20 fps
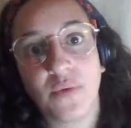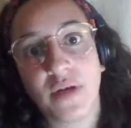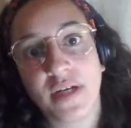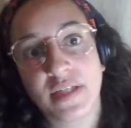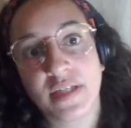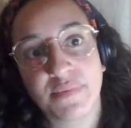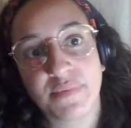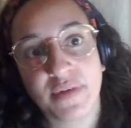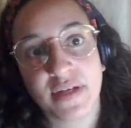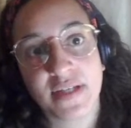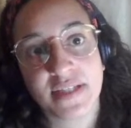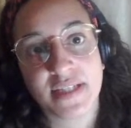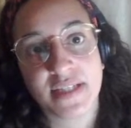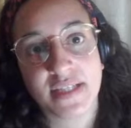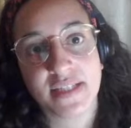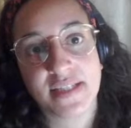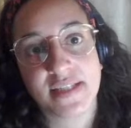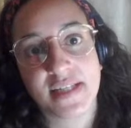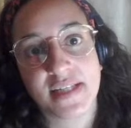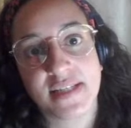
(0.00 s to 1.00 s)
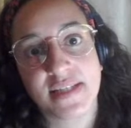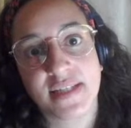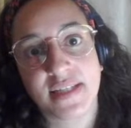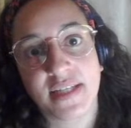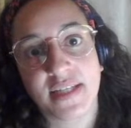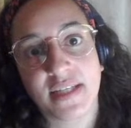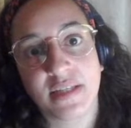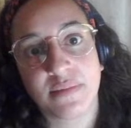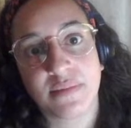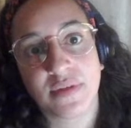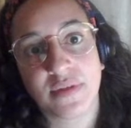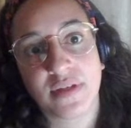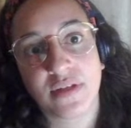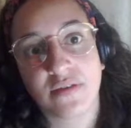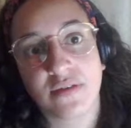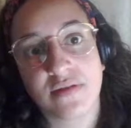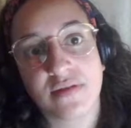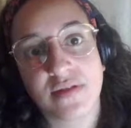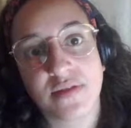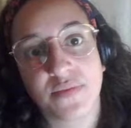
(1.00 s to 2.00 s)
brand and aesthetic. Anybody
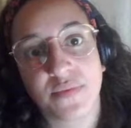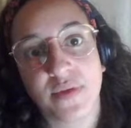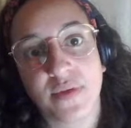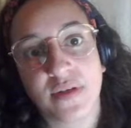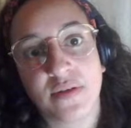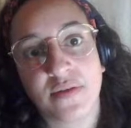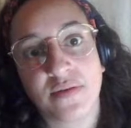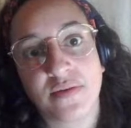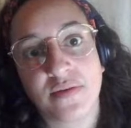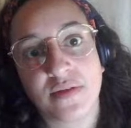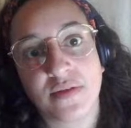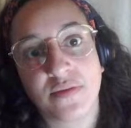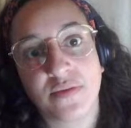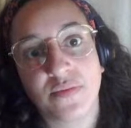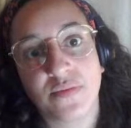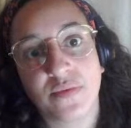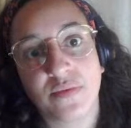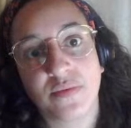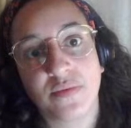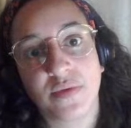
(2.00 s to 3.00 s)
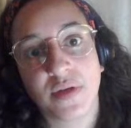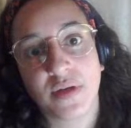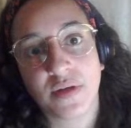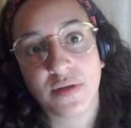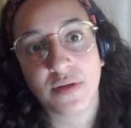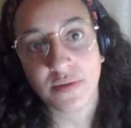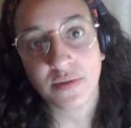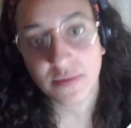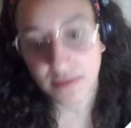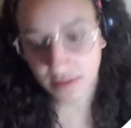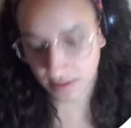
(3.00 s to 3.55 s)
across the world will know.